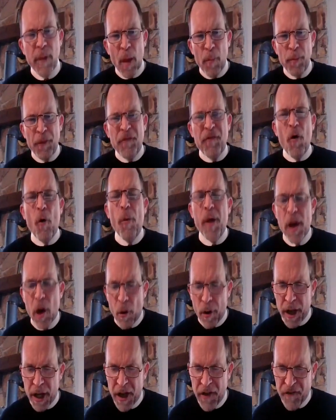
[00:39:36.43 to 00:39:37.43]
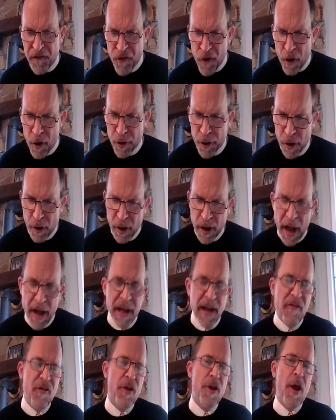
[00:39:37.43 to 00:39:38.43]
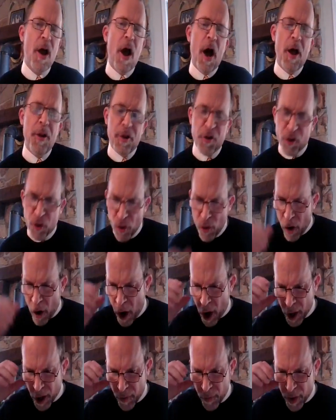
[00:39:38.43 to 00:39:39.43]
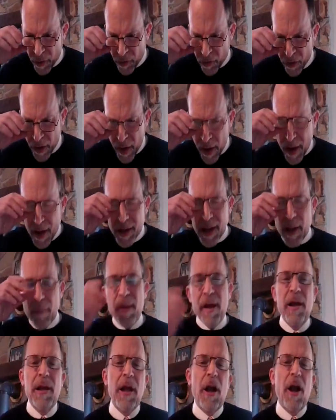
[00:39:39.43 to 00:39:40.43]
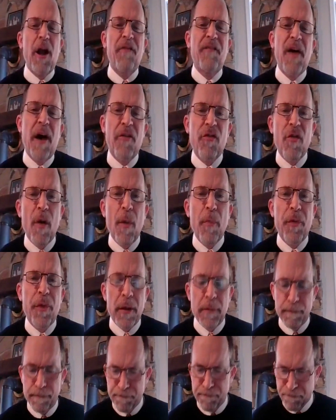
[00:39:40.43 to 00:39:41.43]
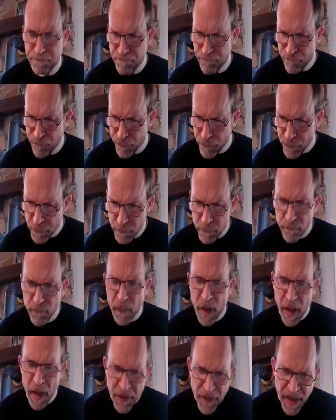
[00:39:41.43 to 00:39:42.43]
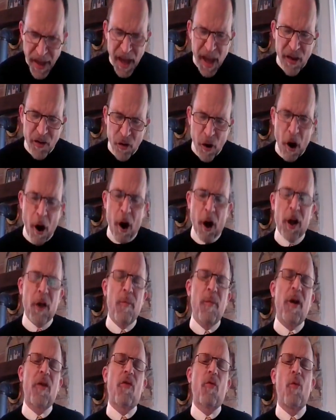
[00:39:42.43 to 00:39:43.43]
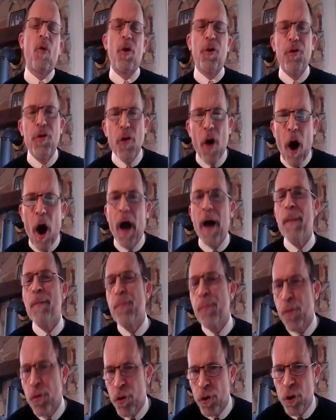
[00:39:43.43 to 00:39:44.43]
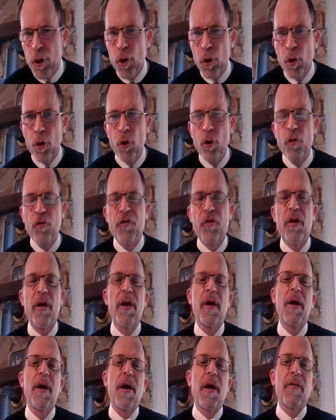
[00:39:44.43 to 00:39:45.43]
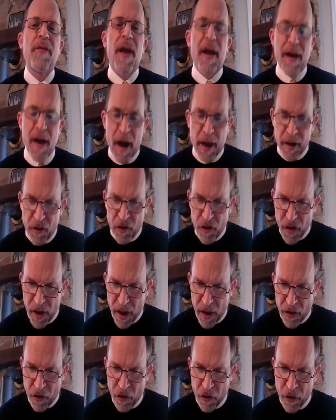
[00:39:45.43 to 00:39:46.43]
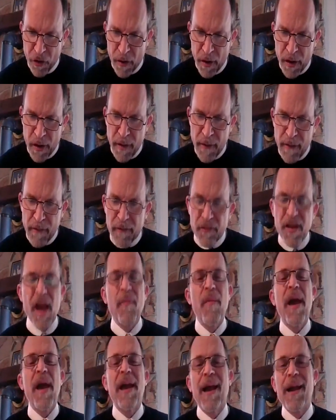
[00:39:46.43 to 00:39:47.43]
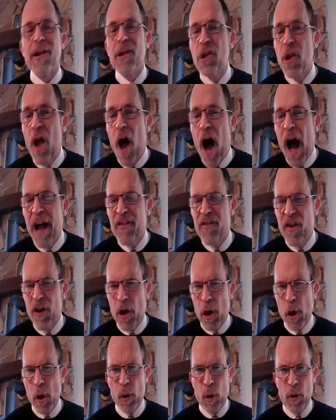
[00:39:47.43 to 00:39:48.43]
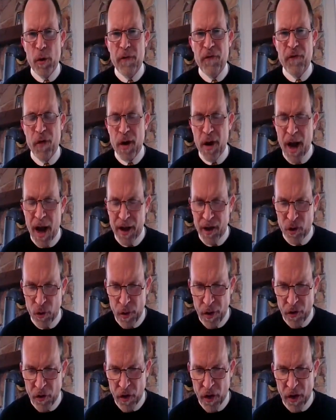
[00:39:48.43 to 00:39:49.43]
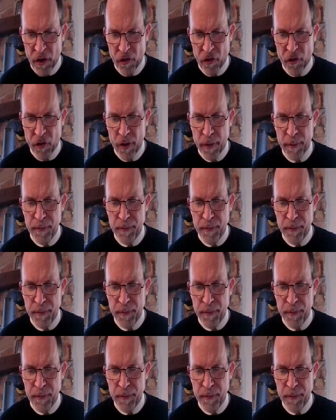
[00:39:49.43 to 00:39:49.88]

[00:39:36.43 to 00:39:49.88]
Before we go any further, and I give you the other two arguments, let me clarify something. These arguments will not prove that God exists. They make it logical for God to exist.